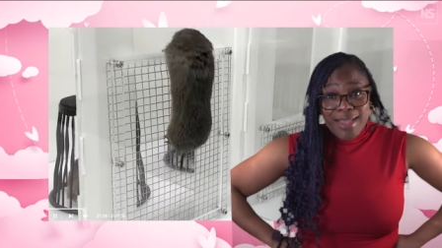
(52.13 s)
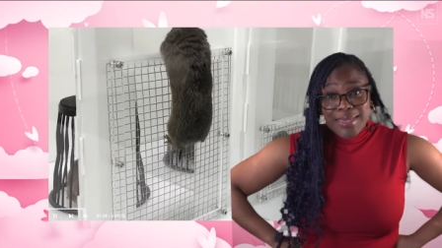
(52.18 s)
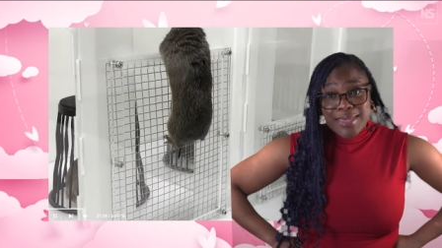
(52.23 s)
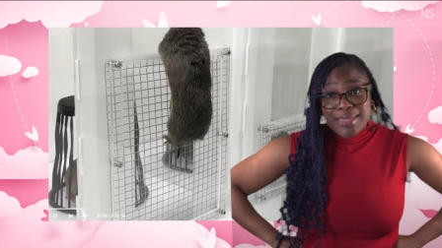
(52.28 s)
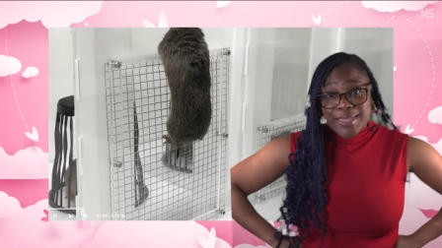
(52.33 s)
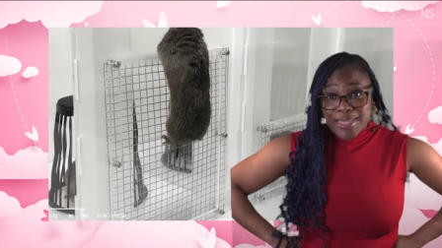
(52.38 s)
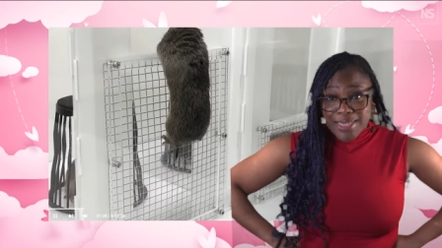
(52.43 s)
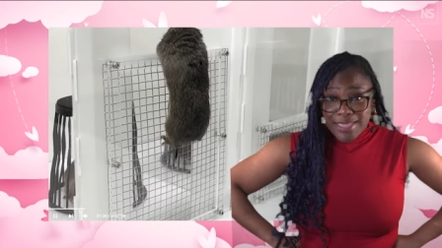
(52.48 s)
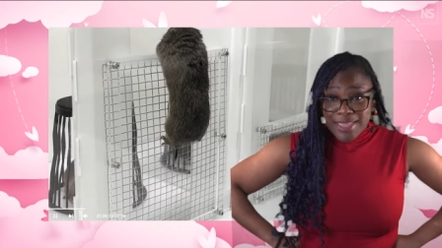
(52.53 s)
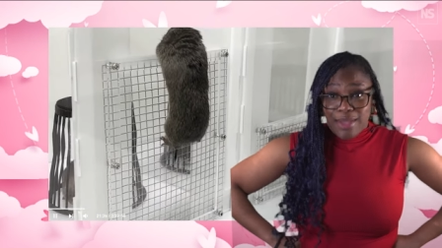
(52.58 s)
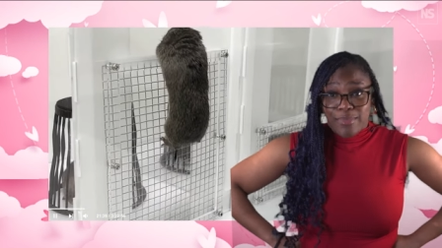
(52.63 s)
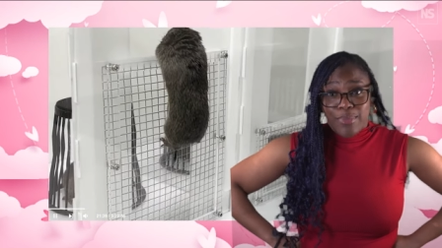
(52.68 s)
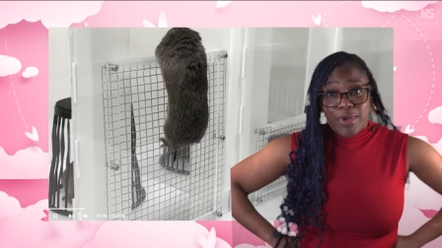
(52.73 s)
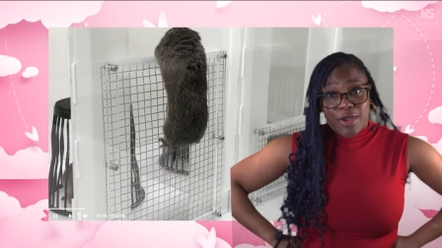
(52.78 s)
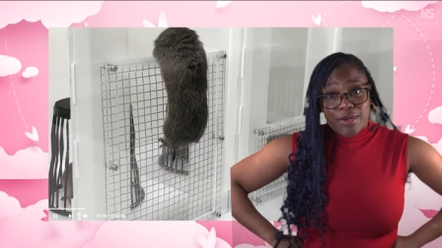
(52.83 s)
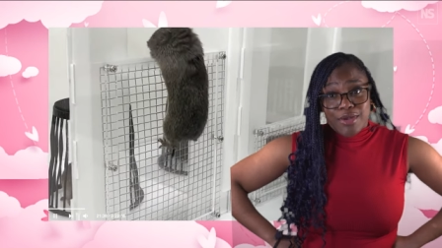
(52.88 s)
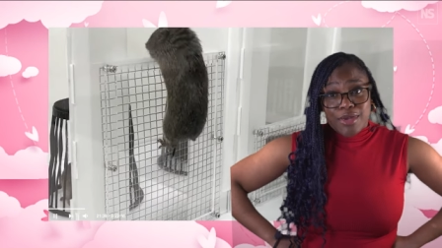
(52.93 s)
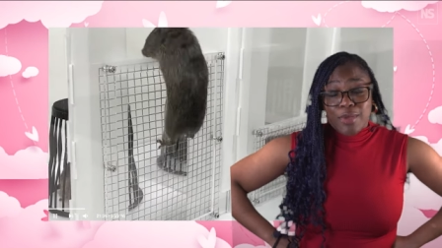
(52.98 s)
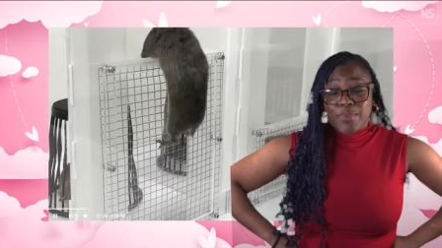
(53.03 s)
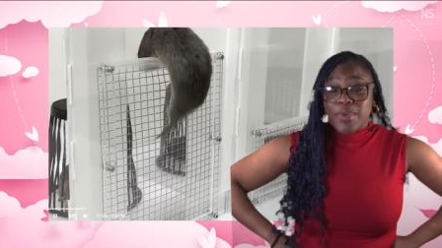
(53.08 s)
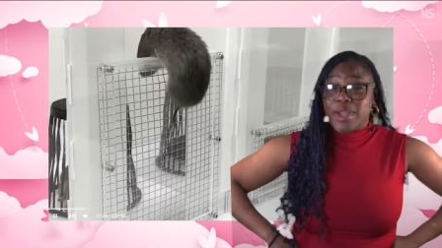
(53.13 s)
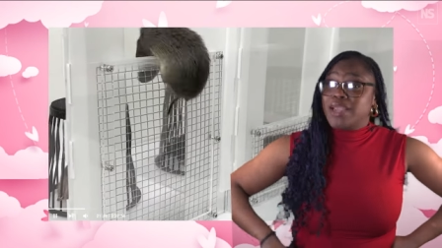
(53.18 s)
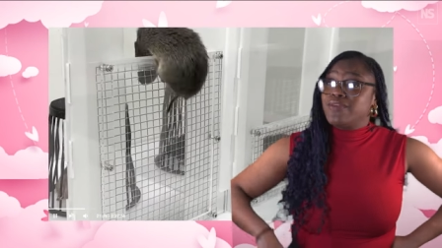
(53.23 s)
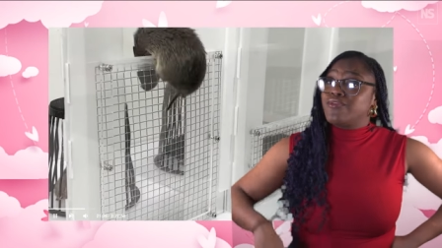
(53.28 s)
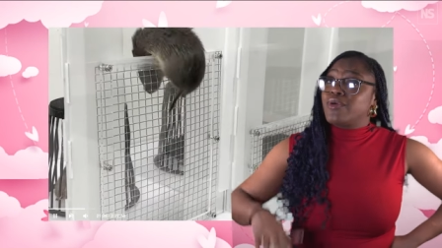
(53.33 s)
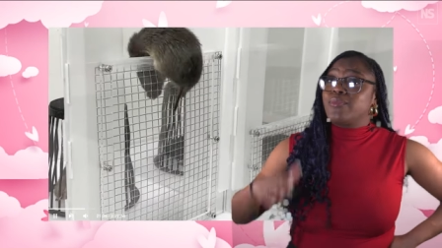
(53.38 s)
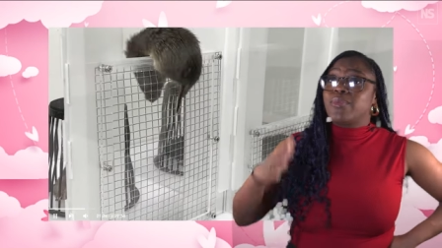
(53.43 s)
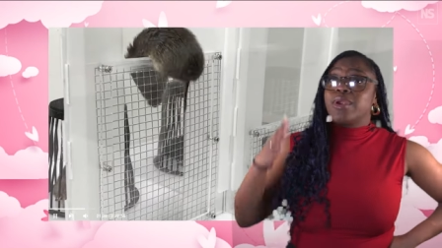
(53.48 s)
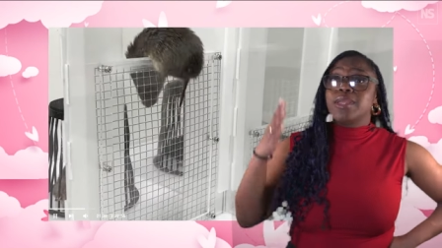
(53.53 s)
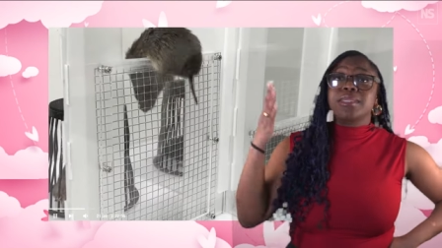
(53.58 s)
to see their partner by
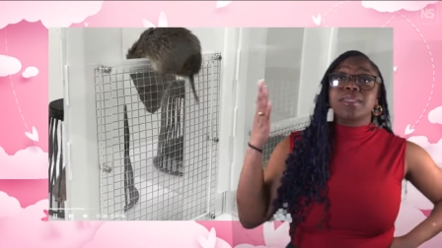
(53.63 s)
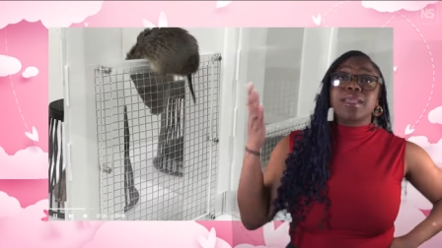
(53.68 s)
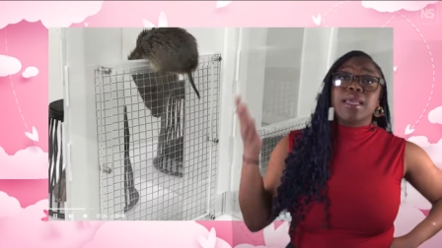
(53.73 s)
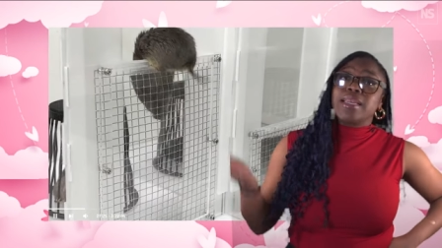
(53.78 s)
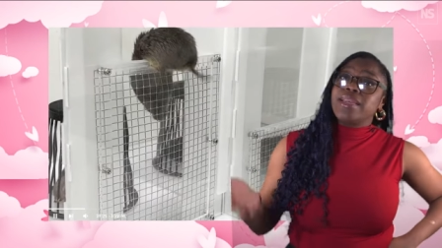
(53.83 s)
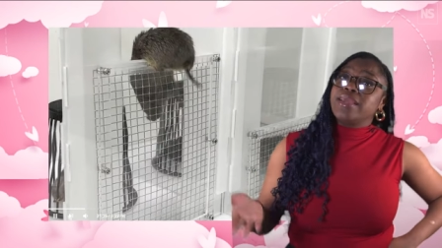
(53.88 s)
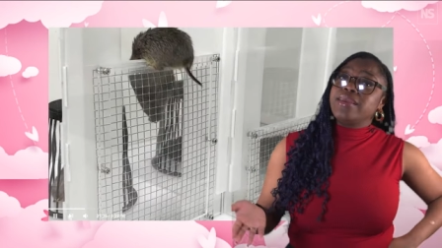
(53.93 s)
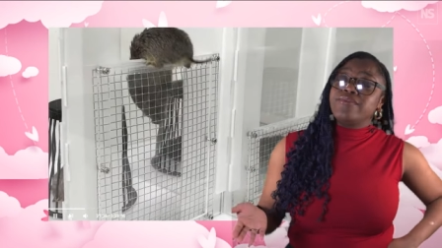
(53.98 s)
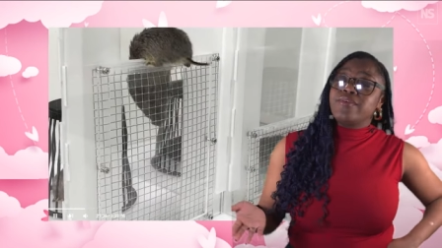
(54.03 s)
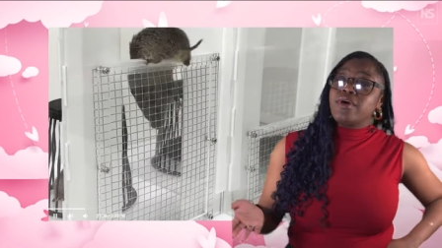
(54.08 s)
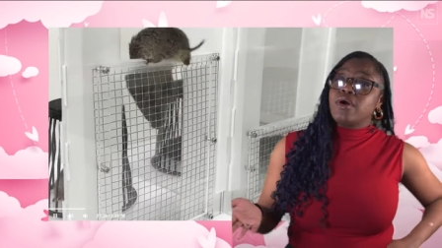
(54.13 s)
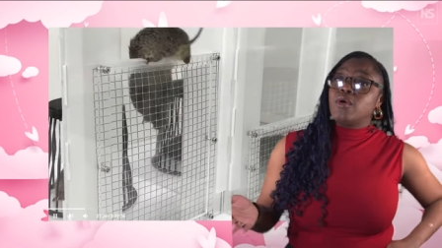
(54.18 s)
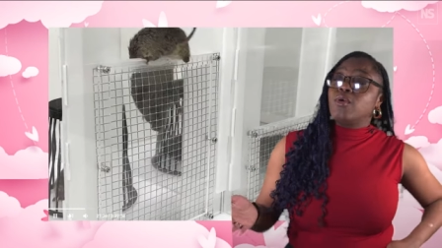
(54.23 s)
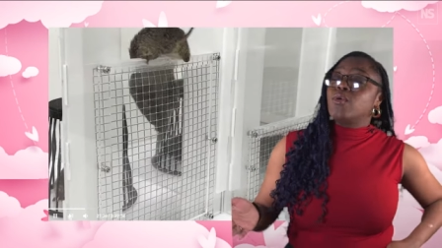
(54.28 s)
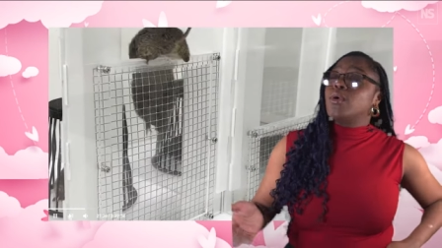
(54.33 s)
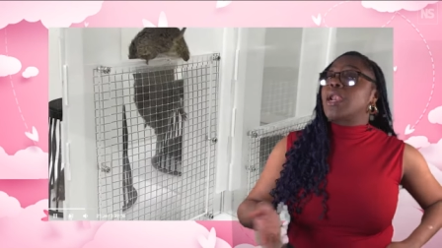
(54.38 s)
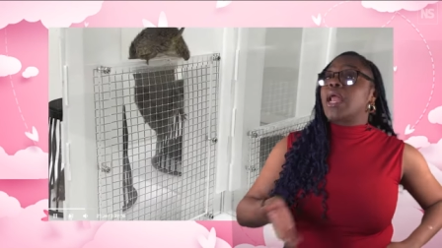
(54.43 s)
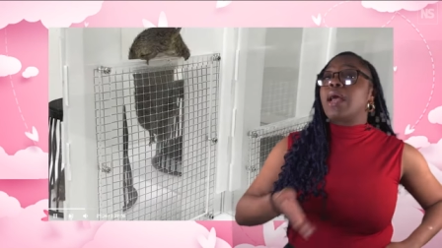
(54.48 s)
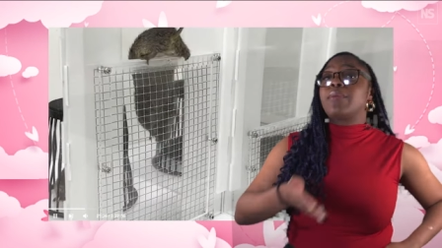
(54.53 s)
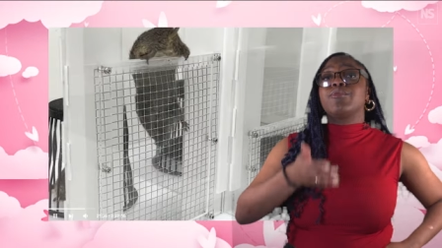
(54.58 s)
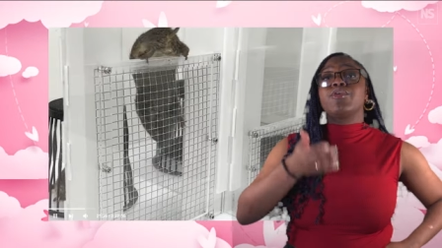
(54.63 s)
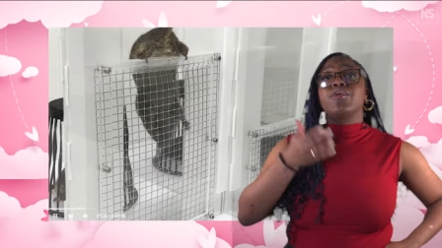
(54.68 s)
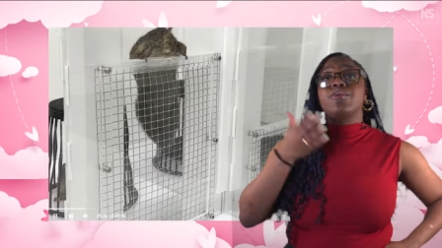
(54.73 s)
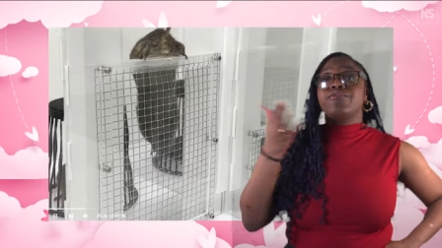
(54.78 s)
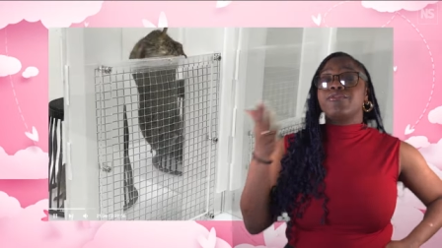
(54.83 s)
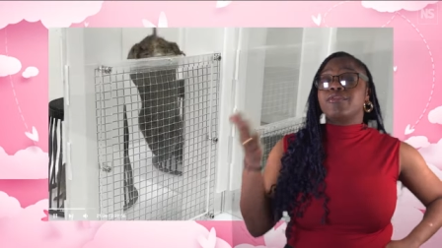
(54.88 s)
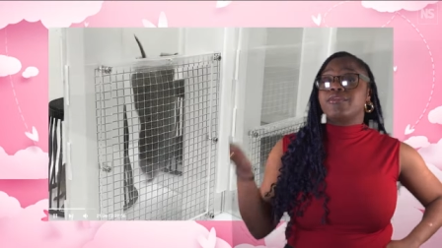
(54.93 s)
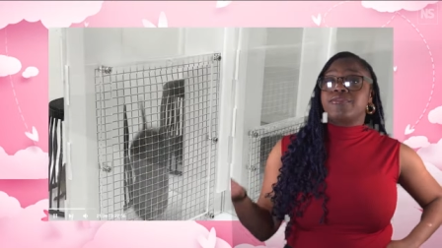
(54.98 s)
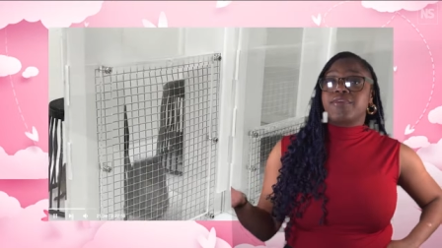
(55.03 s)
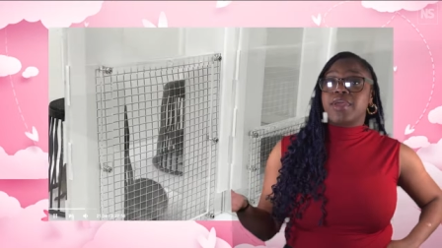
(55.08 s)
either pressing a lever or climbing
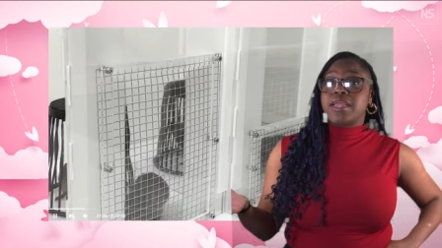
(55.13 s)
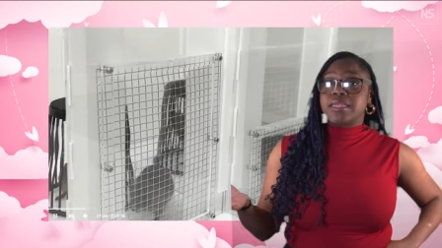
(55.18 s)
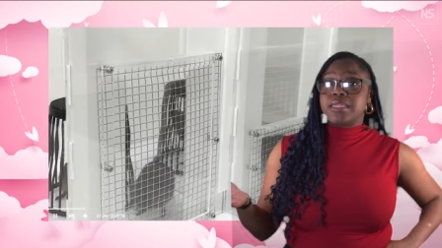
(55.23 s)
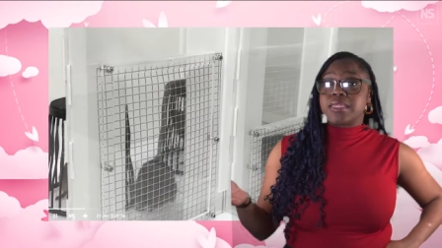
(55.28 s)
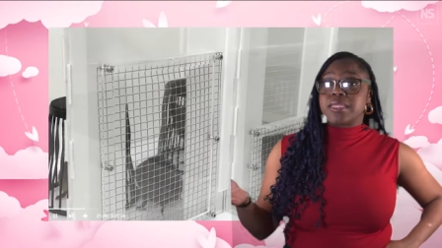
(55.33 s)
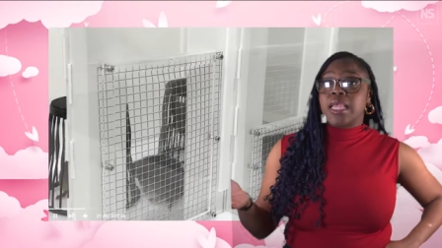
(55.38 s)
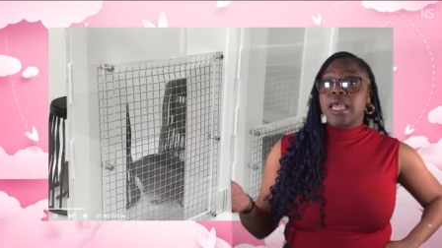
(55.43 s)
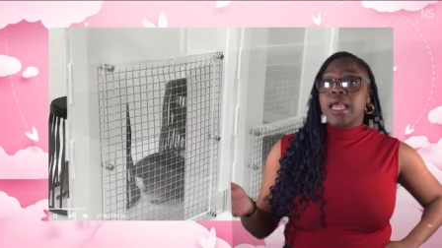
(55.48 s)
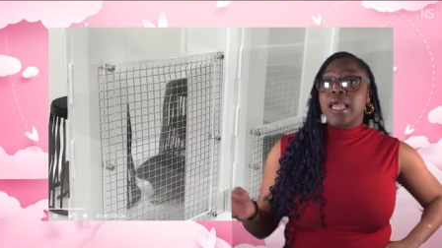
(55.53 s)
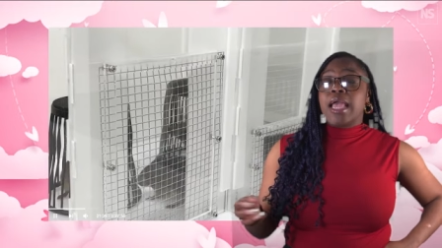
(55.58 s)
over a fence,